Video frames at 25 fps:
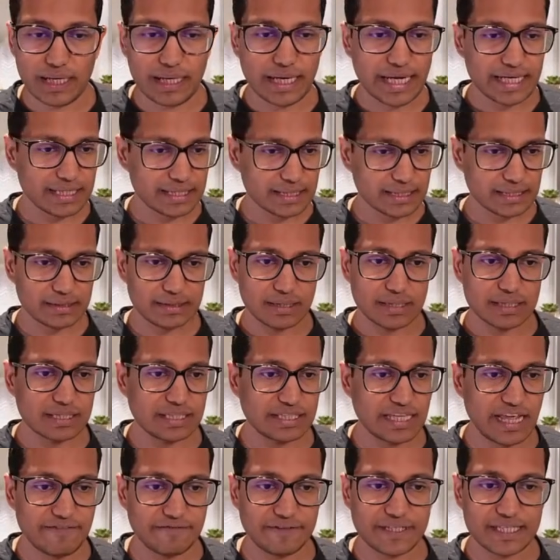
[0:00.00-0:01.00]
Let's
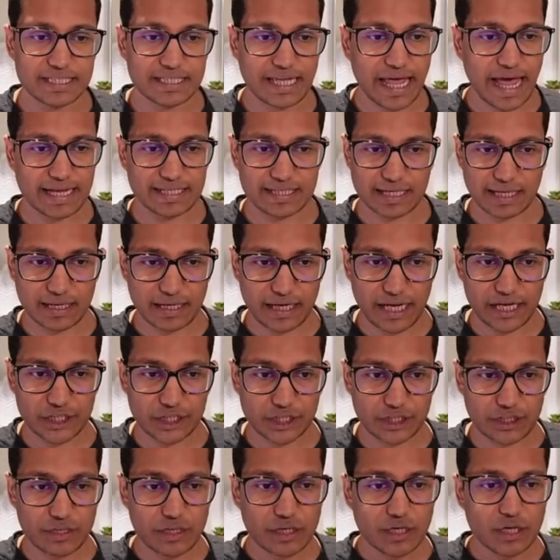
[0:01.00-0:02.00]
save this as a
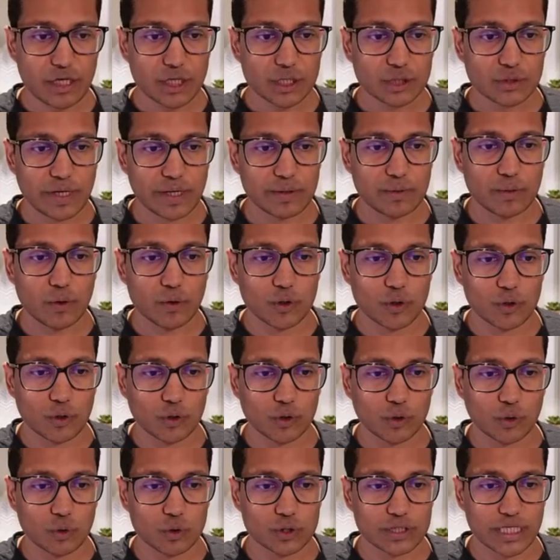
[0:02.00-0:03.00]
connection. So I'll go to close